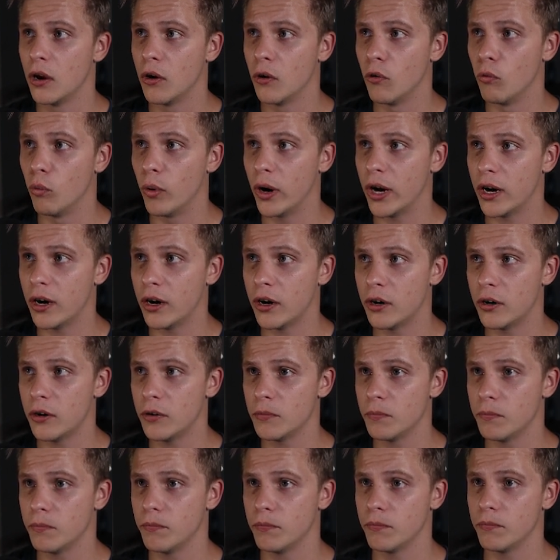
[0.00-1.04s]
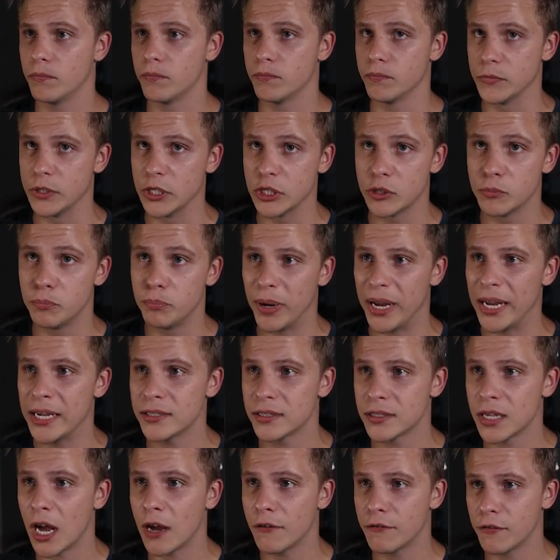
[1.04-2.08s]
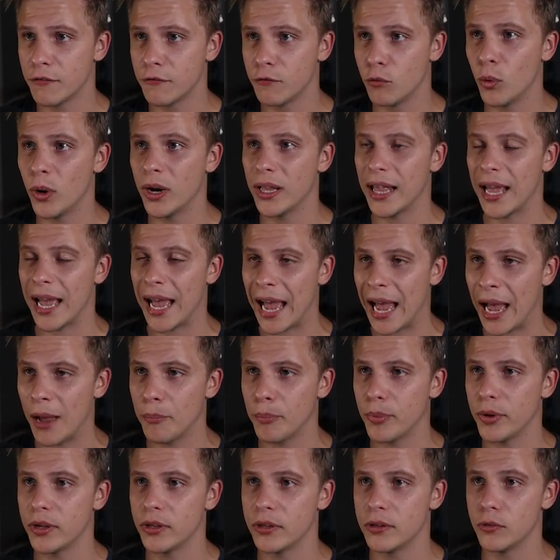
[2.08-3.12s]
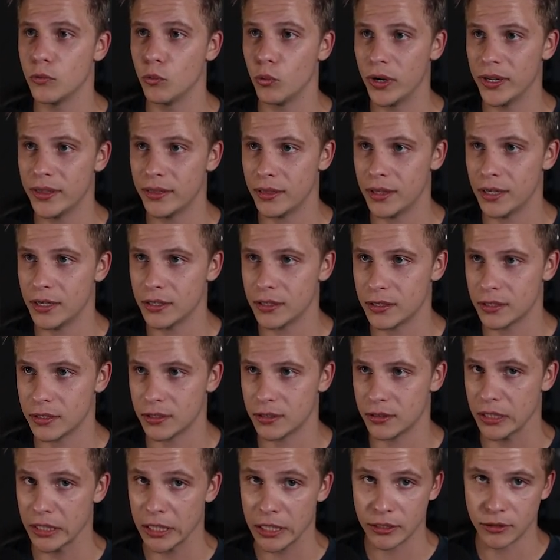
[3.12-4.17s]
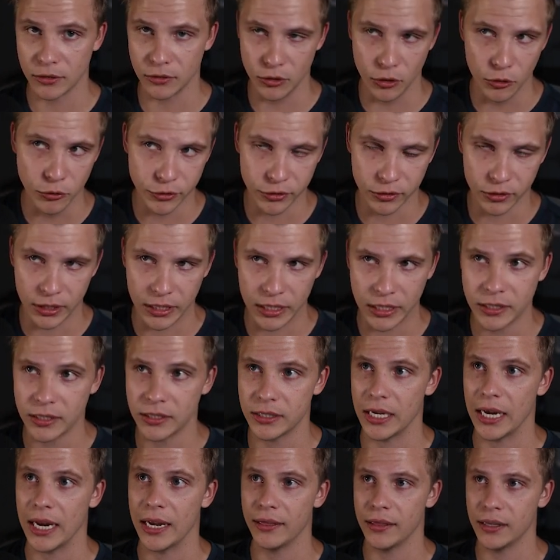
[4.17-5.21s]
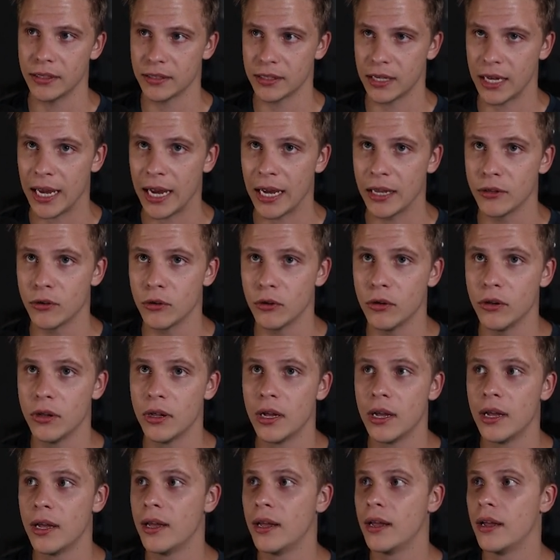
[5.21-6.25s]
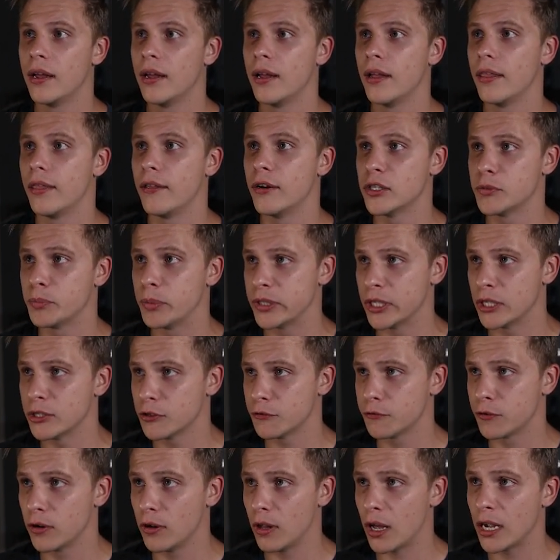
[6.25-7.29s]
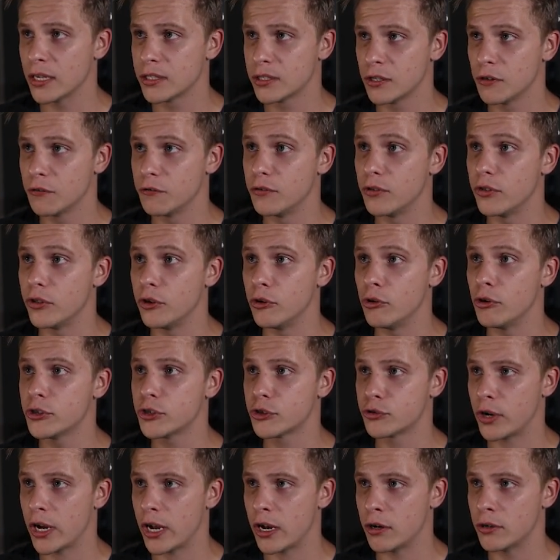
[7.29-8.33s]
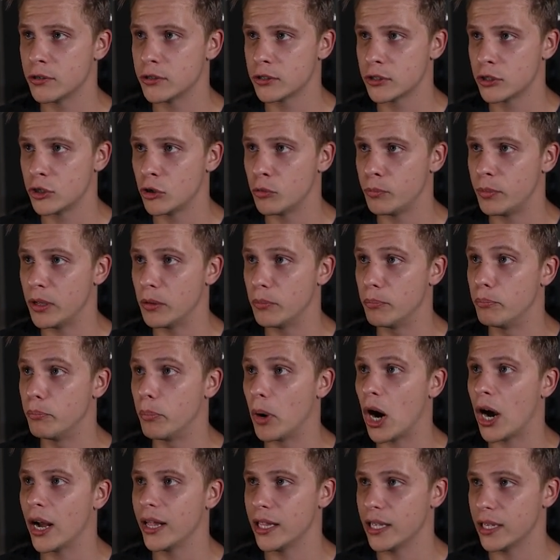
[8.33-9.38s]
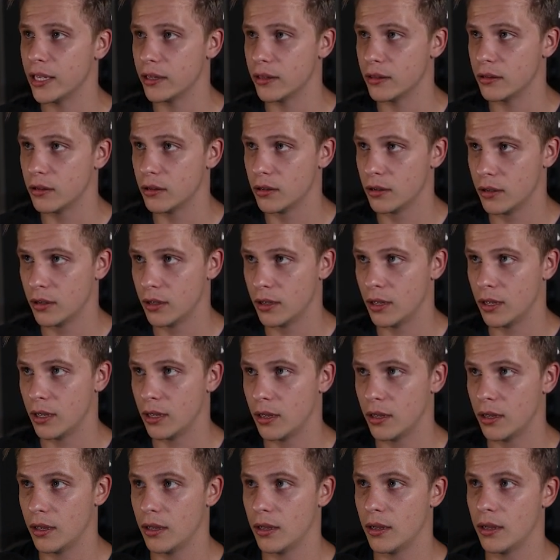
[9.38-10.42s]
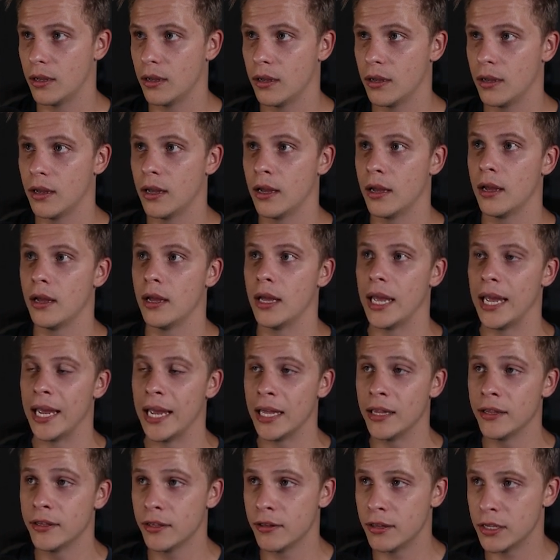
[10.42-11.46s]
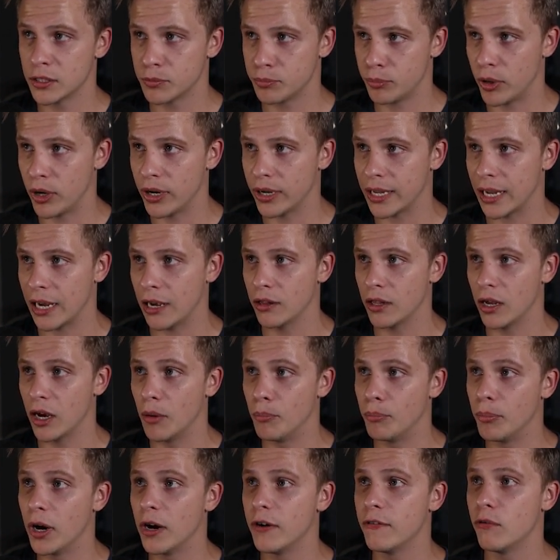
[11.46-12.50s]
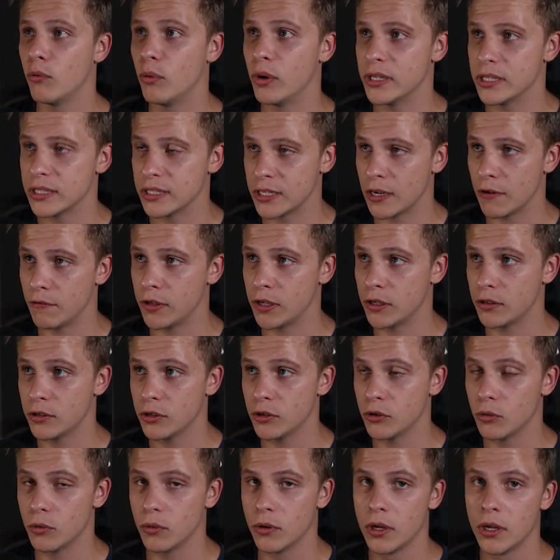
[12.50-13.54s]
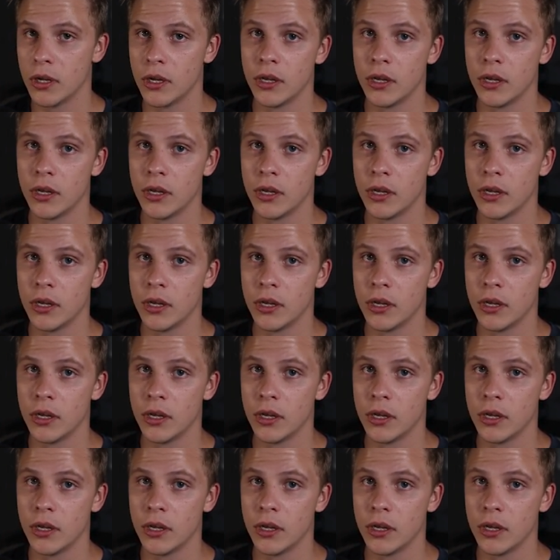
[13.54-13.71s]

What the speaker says: where, just based off of what happened with this news release and this candle, there's potential for lots of new traders to be bought into this breakout above 172.